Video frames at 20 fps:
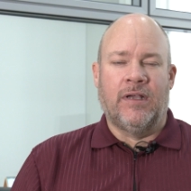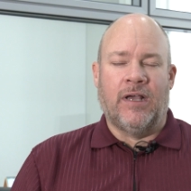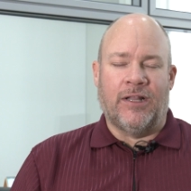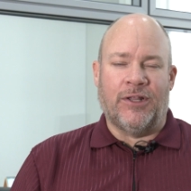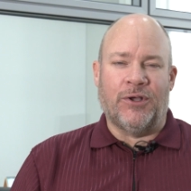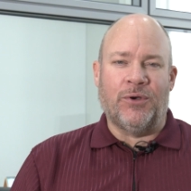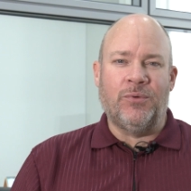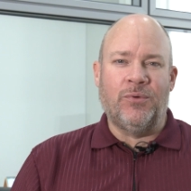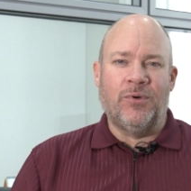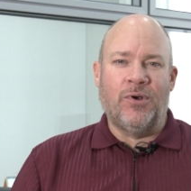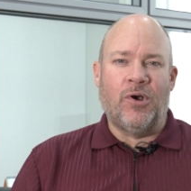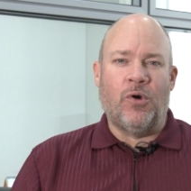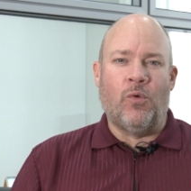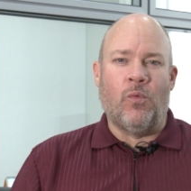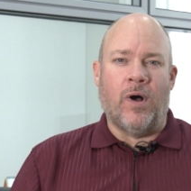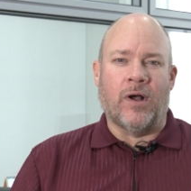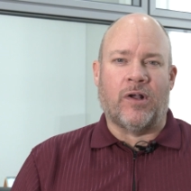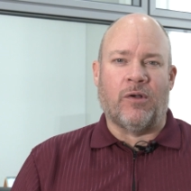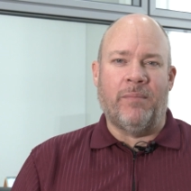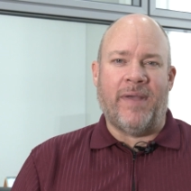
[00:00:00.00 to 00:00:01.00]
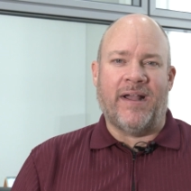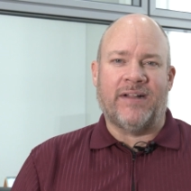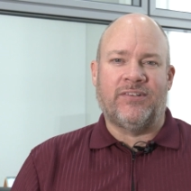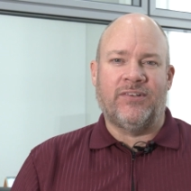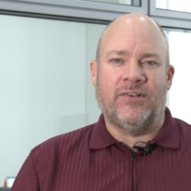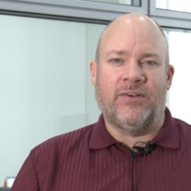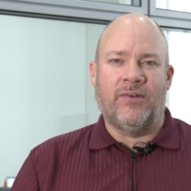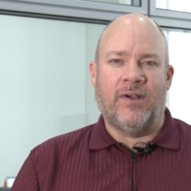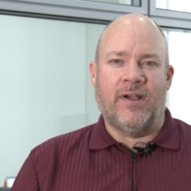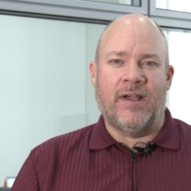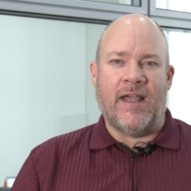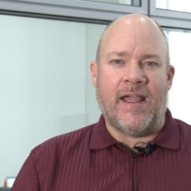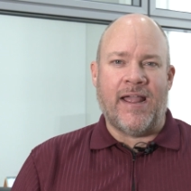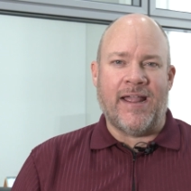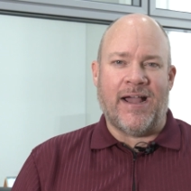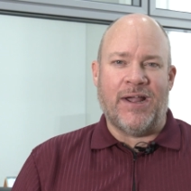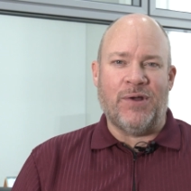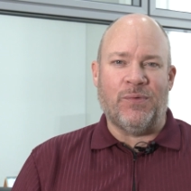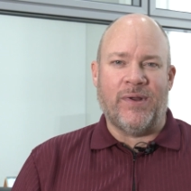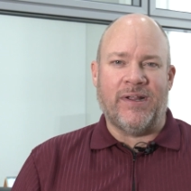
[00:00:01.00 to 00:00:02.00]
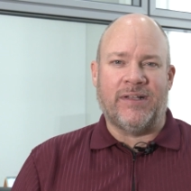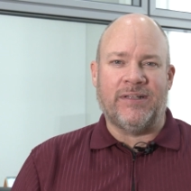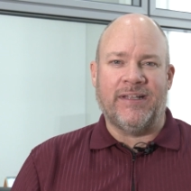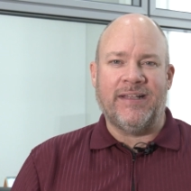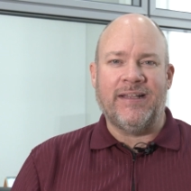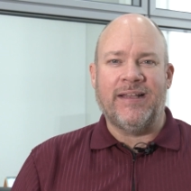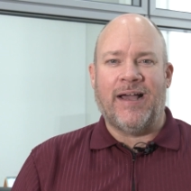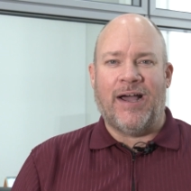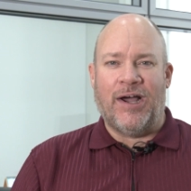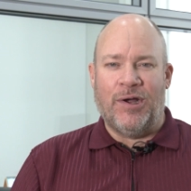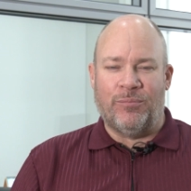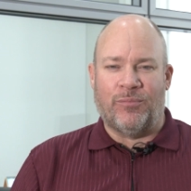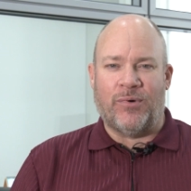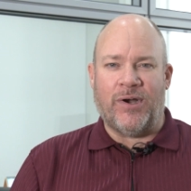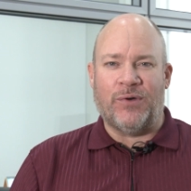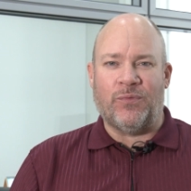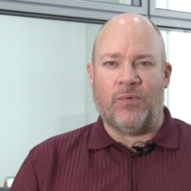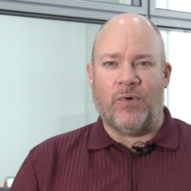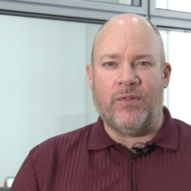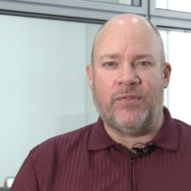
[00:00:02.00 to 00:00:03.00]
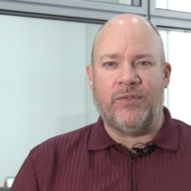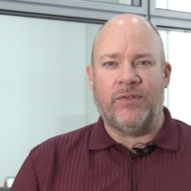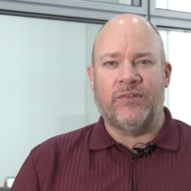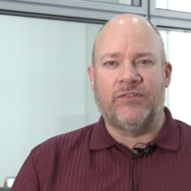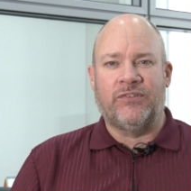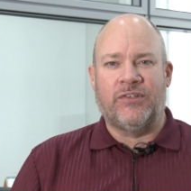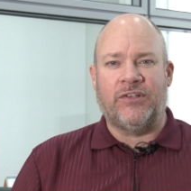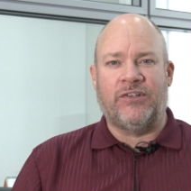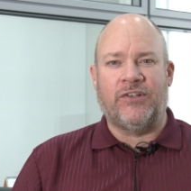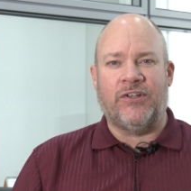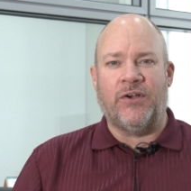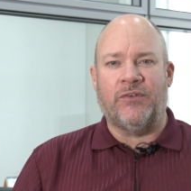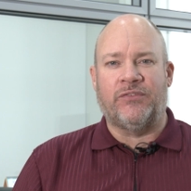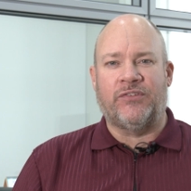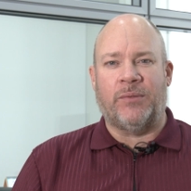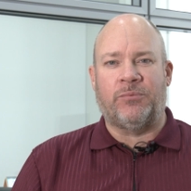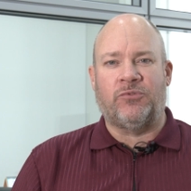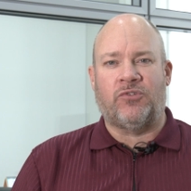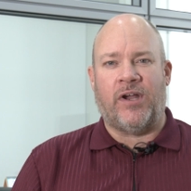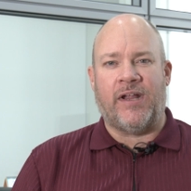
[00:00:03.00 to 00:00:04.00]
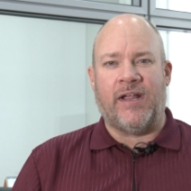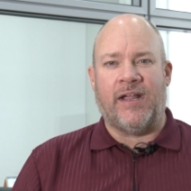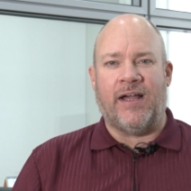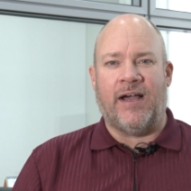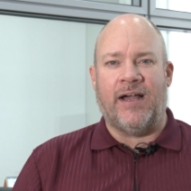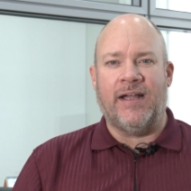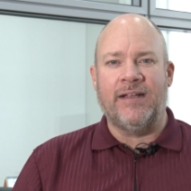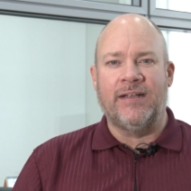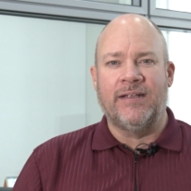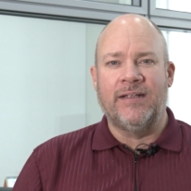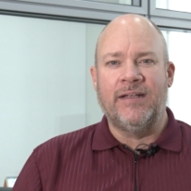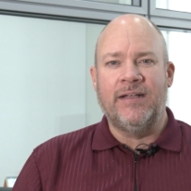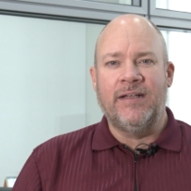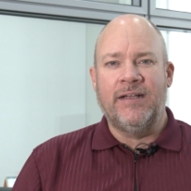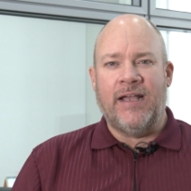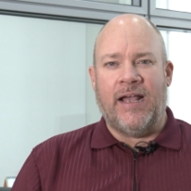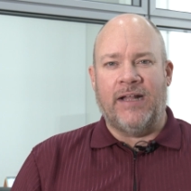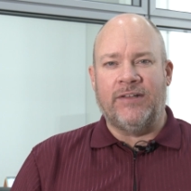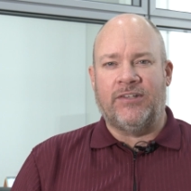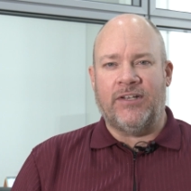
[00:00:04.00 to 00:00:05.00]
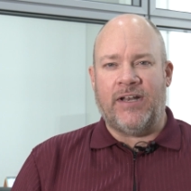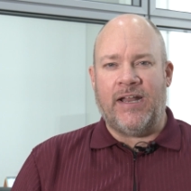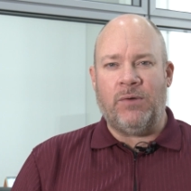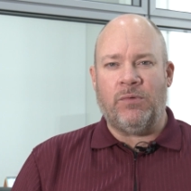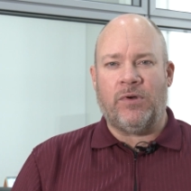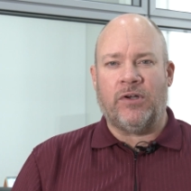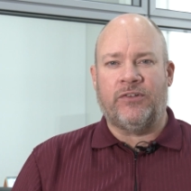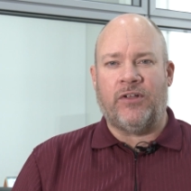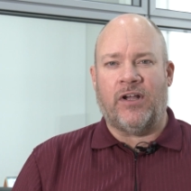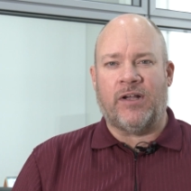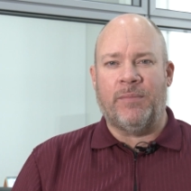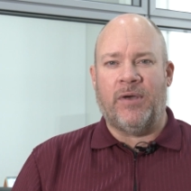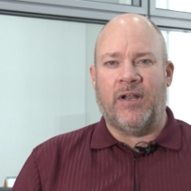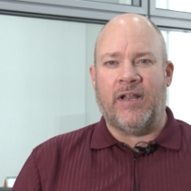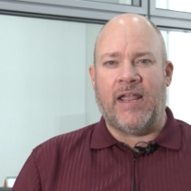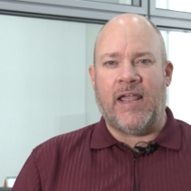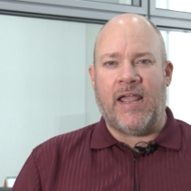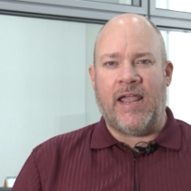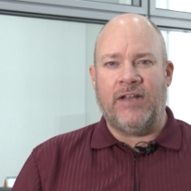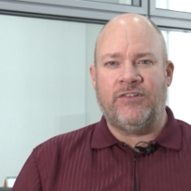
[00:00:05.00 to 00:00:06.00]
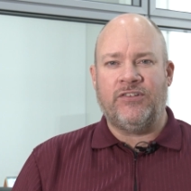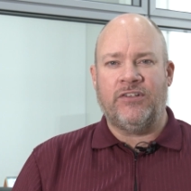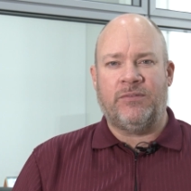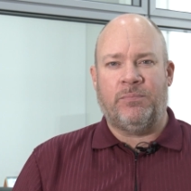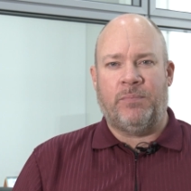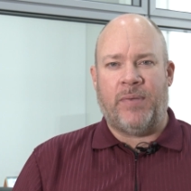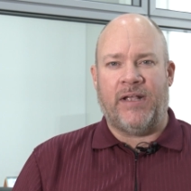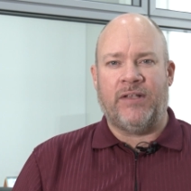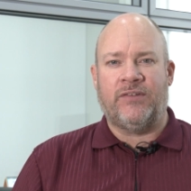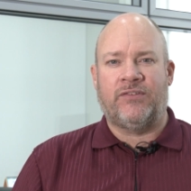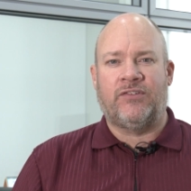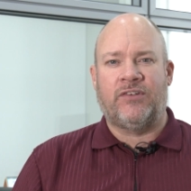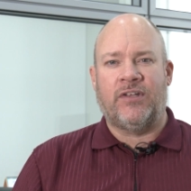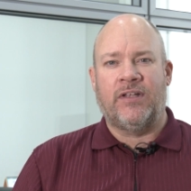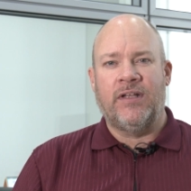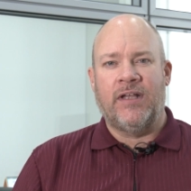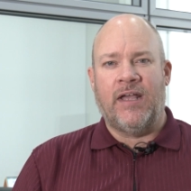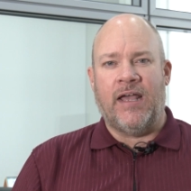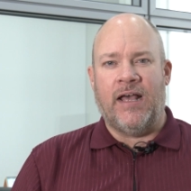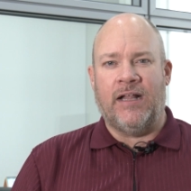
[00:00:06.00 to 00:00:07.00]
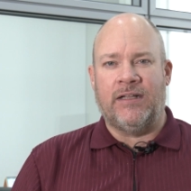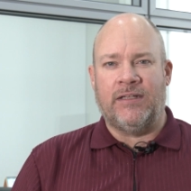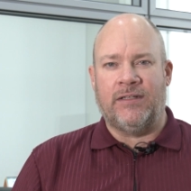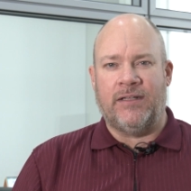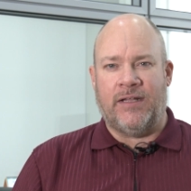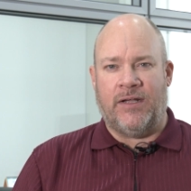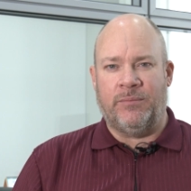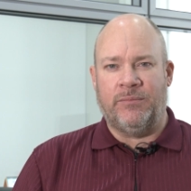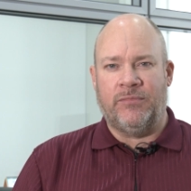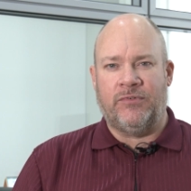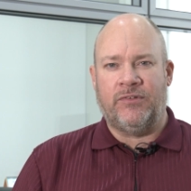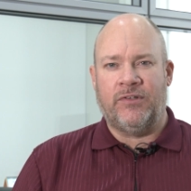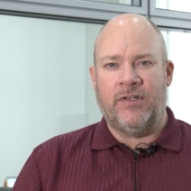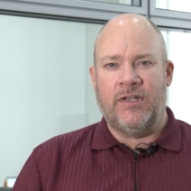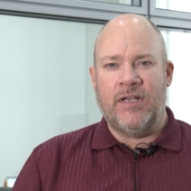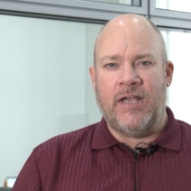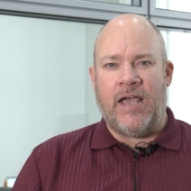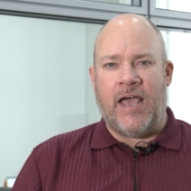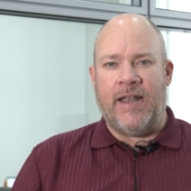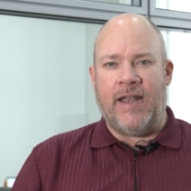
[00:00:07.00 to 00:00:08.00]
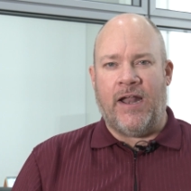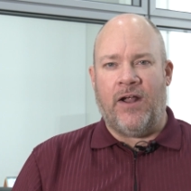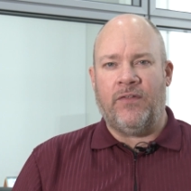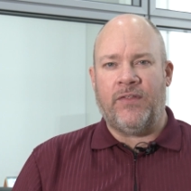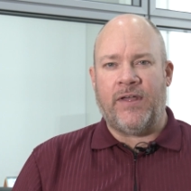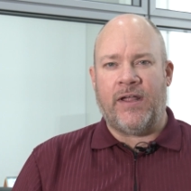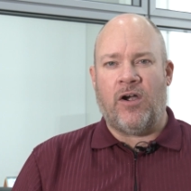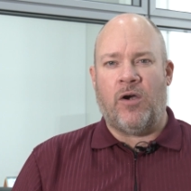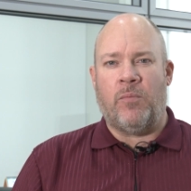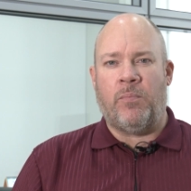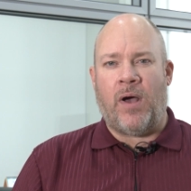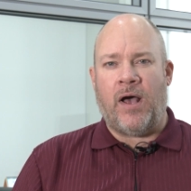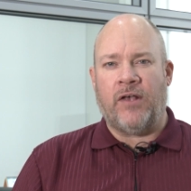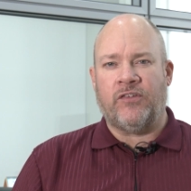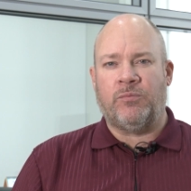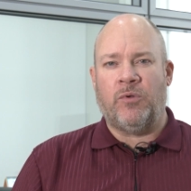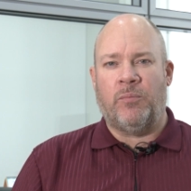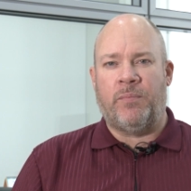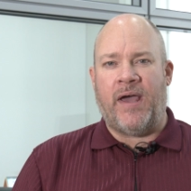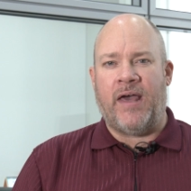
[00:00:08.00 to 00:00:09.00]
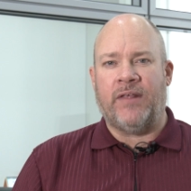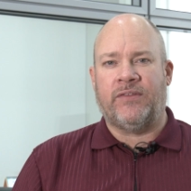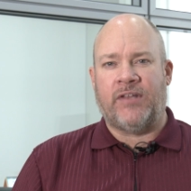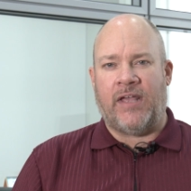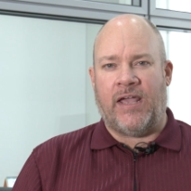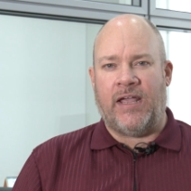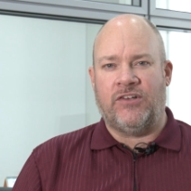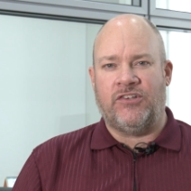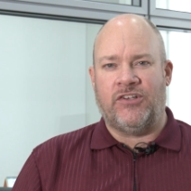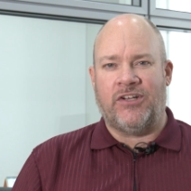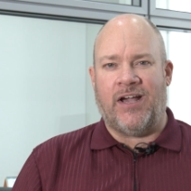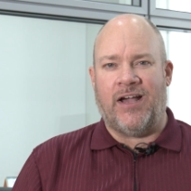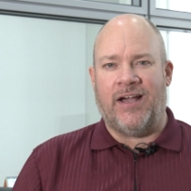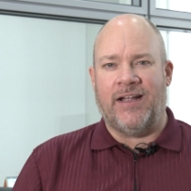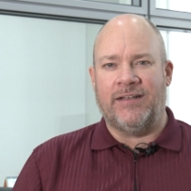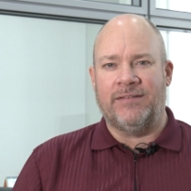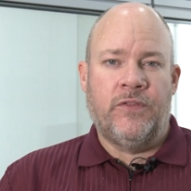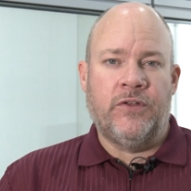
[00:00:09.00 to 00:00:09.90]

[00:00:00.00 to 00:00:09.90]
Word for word: Hello, welcome back to AI Weekly. I'm Bren Worth, CTO of Substrate AI, and today we're going to talk about agent-based LLMs and how they are a possible path to AGI.